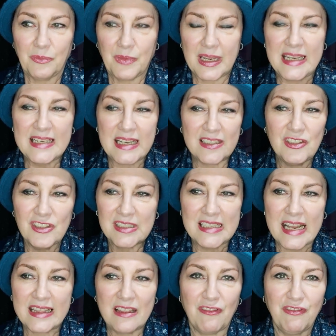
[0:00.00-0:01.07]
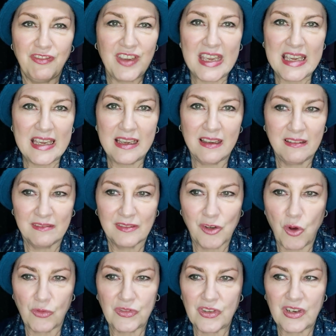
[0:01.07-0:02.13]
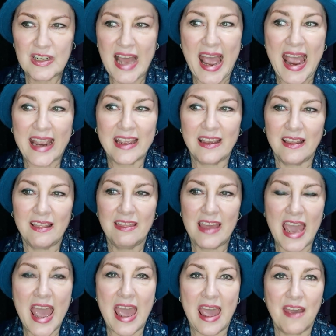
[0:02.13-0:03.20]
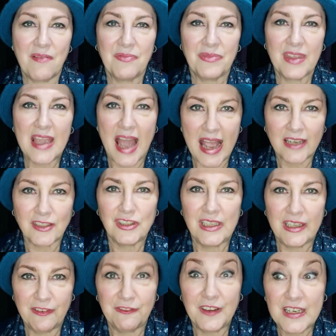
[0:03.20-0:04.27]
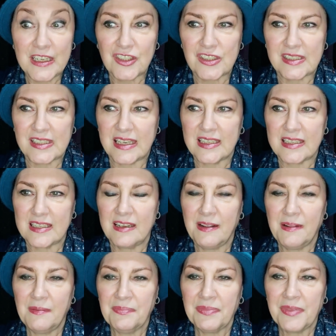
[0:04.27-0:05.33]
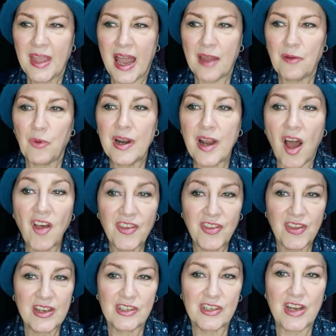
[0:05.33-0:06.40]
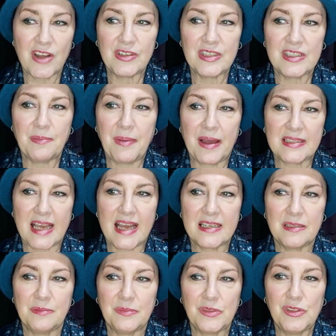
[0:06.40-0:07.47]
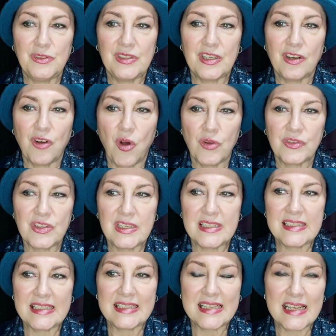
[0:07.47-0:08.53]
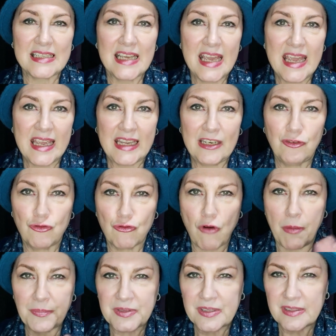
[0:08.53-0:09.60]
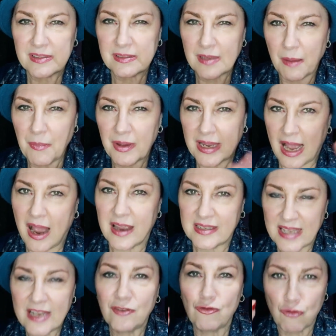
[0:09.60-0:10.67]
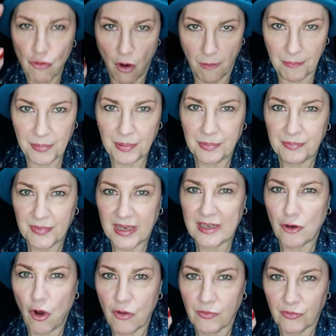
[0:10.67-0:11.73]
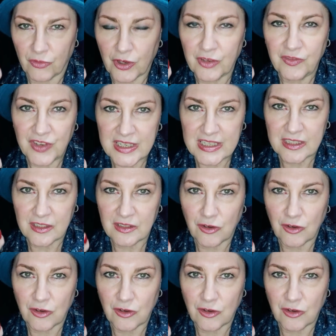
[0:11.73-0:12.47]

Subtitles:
He doesn't just let the V consonant hang in the air, he actually finishes it. And one other thing to notice about Adam using consonants is that he drops some, I say drop in converted